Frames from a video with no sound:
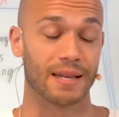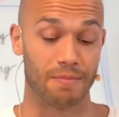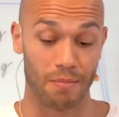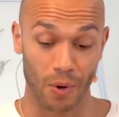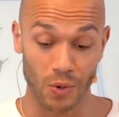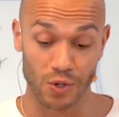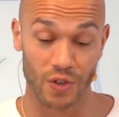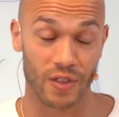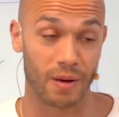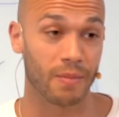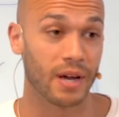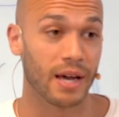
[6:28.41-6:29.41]
and most of
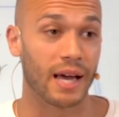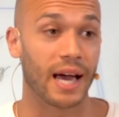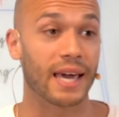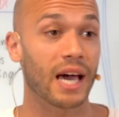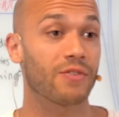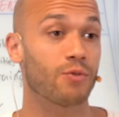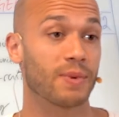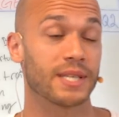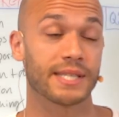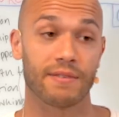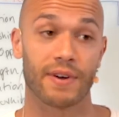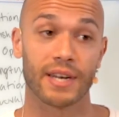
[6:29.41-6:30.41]
them I got for
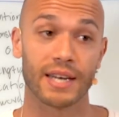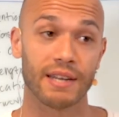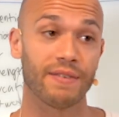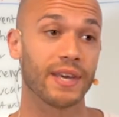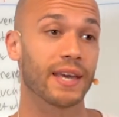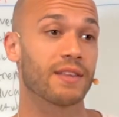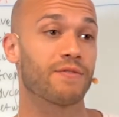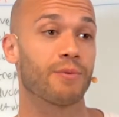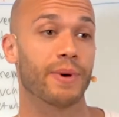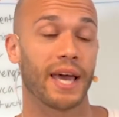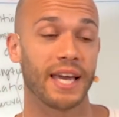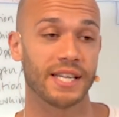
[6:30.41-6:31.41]
myself. I didn't even get them
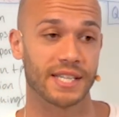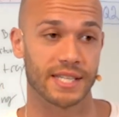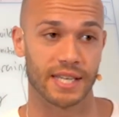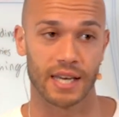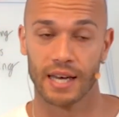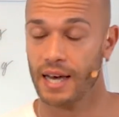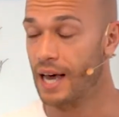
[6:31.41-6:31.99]
from an agency.